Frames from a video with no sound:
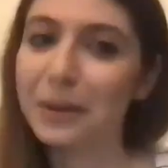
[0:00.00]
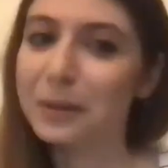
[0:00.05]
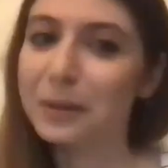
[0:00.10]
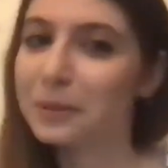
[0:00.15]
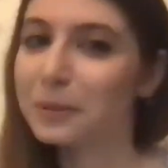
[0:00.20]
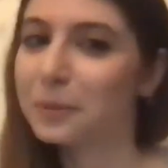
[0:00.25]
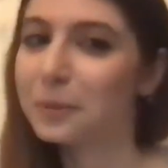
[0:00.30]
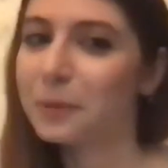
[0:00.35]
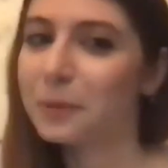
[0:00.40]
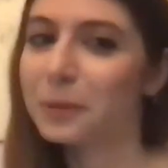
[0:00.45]

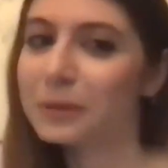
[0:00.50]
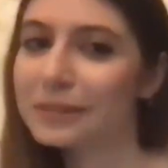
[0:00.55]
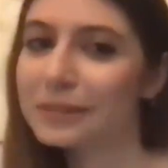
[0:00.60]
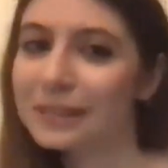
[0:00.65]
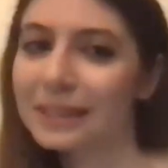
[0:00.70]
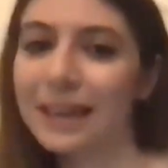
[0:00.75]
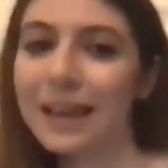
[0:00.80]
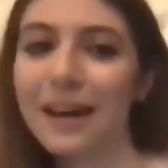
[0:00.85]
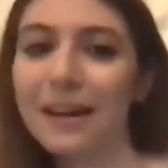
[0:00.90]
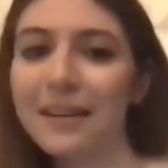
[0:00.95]
good
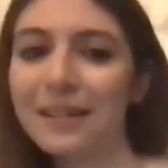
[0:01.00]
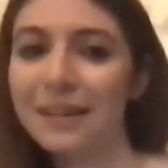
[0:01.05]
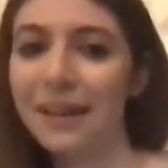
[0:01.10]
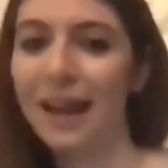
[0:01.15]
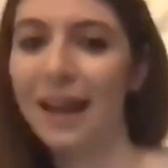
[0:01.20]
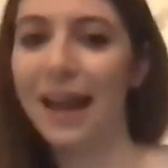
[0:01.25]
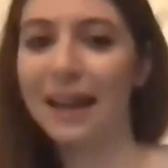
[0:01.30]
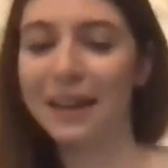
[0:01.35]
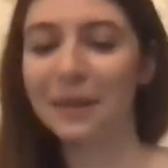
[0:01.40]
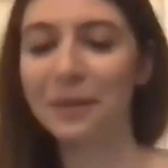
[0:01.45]
roles. Yeah.
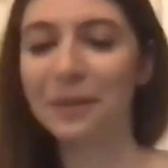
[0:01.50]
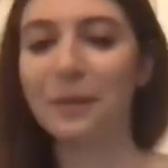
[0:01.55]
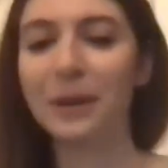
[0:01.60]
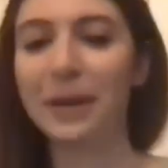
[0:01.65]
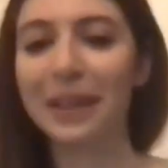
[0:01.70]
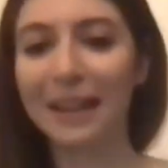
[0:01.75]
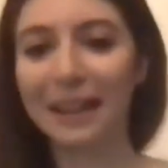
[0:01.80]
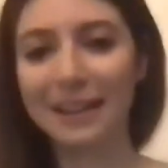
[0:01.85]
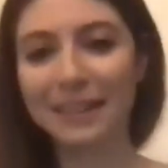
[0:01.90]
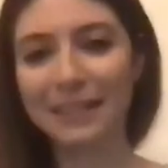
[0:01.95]
They're
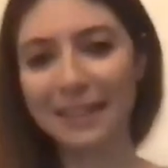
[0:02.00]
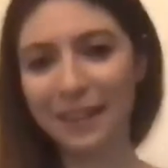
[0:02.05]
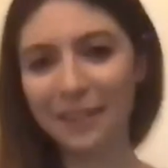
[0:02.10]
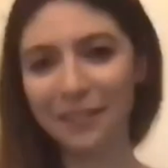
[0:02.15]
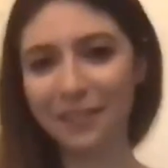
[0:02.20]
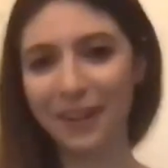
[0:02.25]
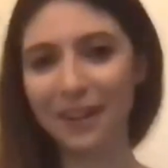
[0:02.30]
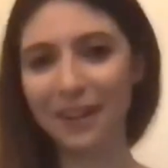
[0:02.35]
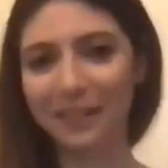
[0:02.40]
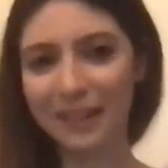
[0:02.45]

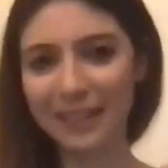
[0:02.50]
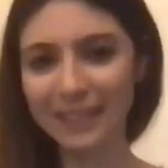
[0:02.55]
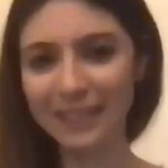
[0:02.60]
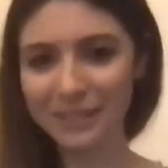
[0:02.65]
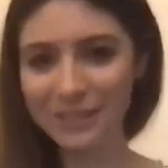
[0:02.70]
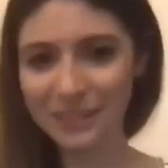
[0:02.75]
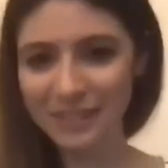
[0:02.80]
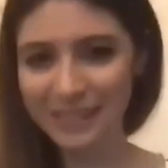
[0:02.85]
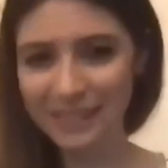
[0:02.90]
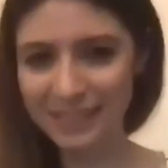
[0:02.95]
very
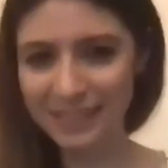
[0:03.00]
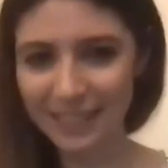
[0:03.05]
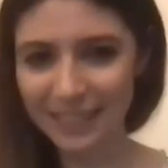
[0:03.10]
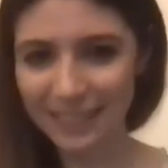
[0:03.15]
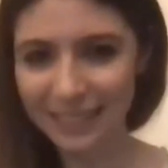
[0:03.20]
interesting.